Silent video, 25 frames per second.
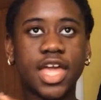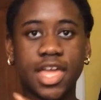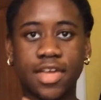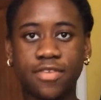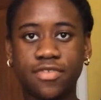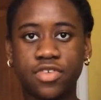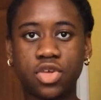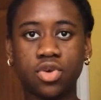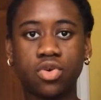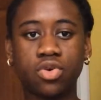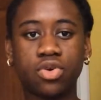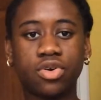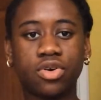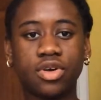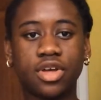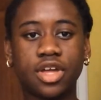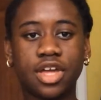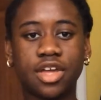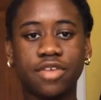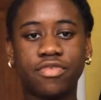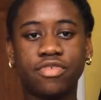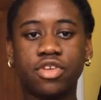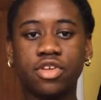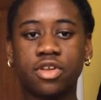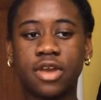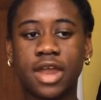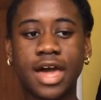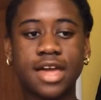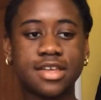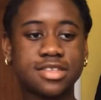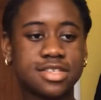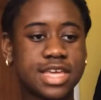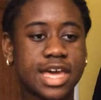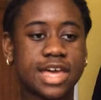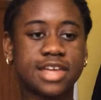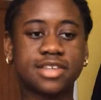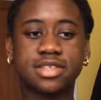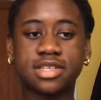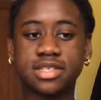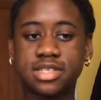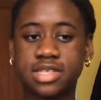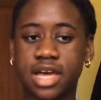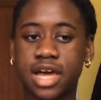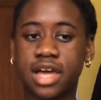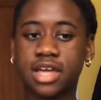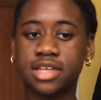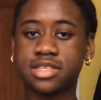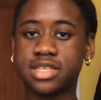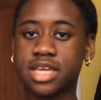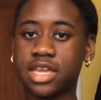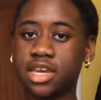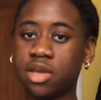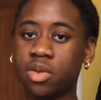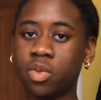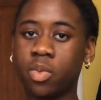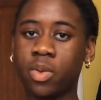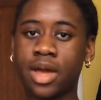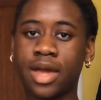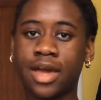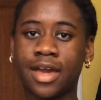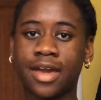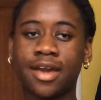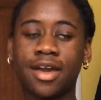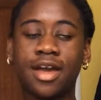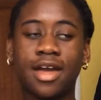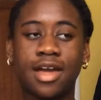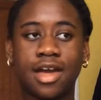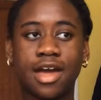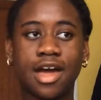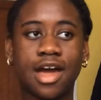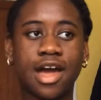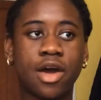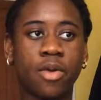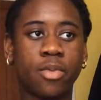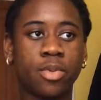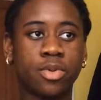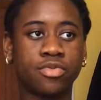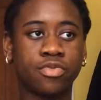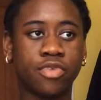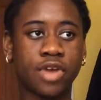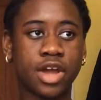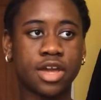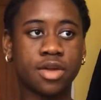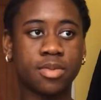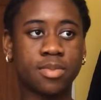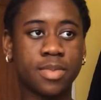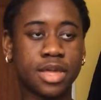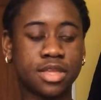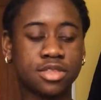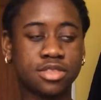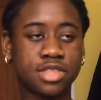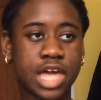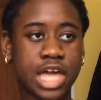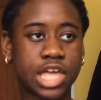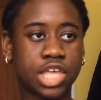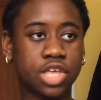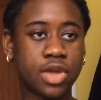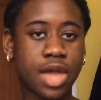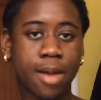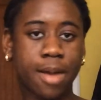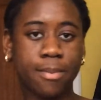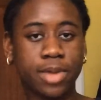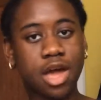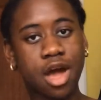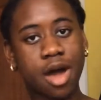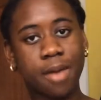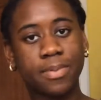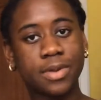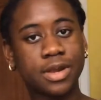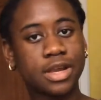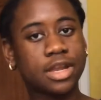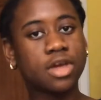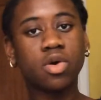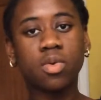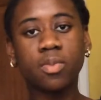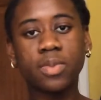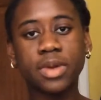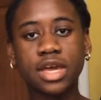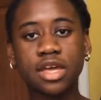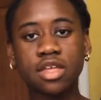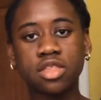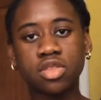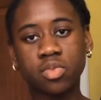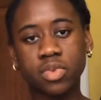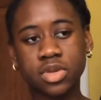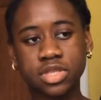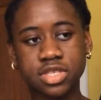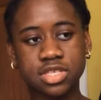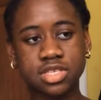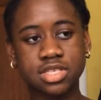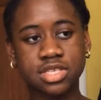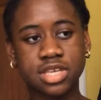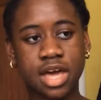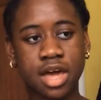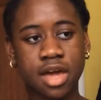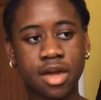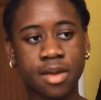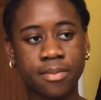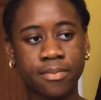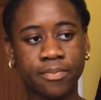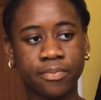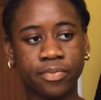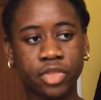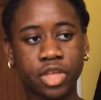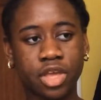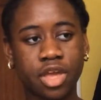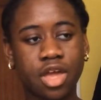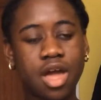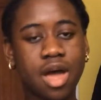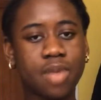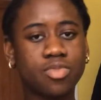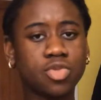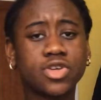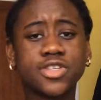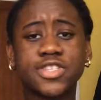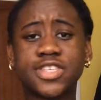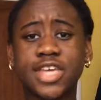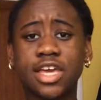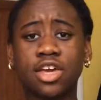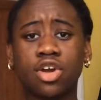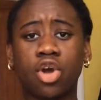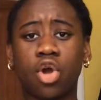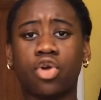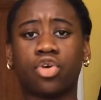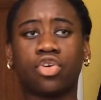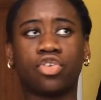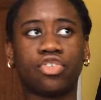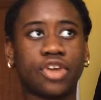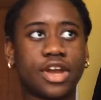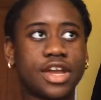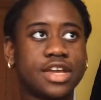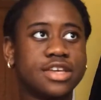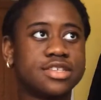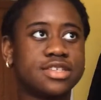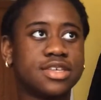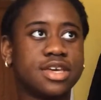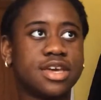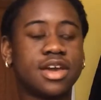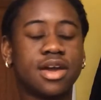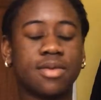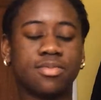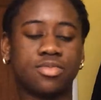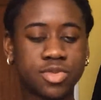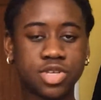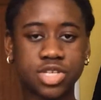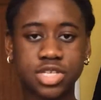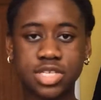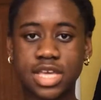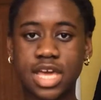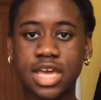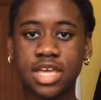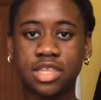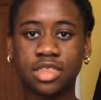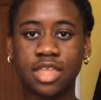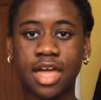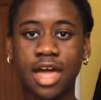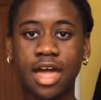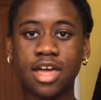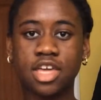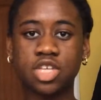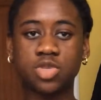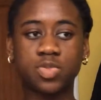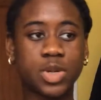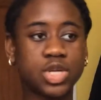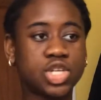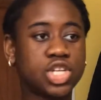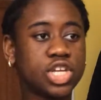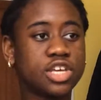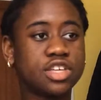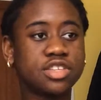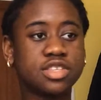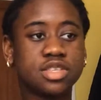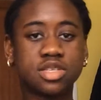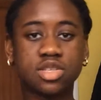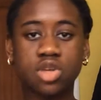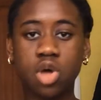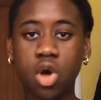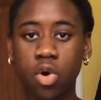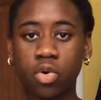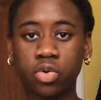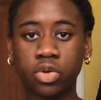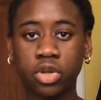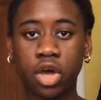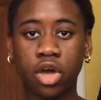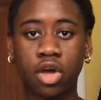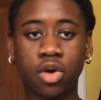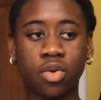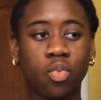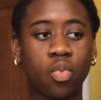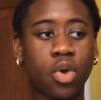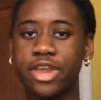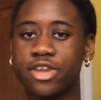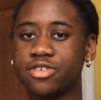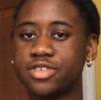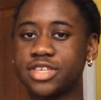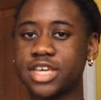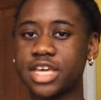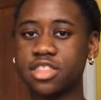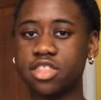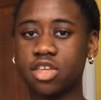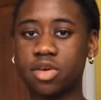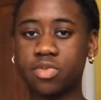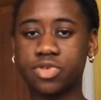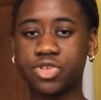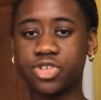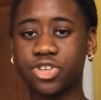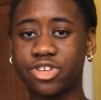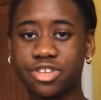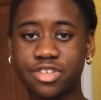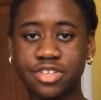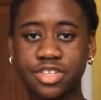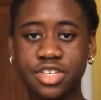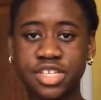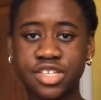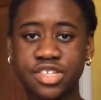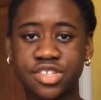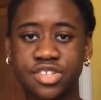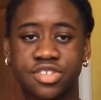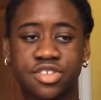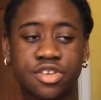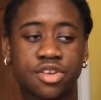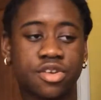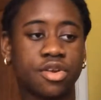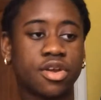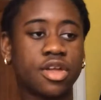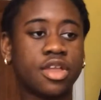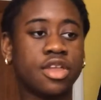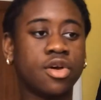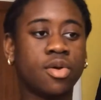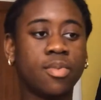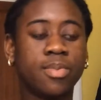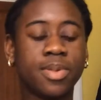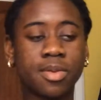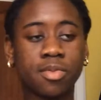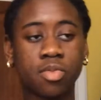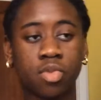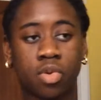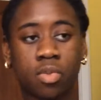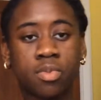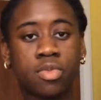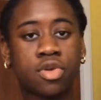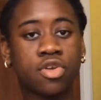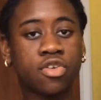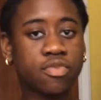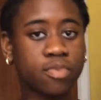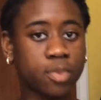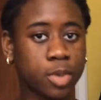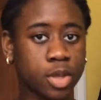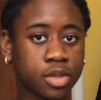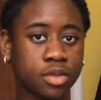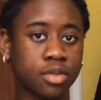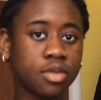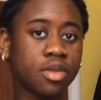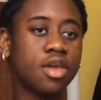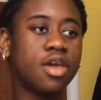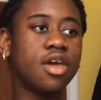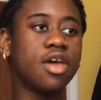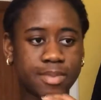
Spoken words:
if you like to exercise anyway, I would recommend that you amp it up a little bit in the wintertime. I'm not saying go crazy, I'm just saying that, especially because it's cold out, why not take the opportunity to do a little bit more movement?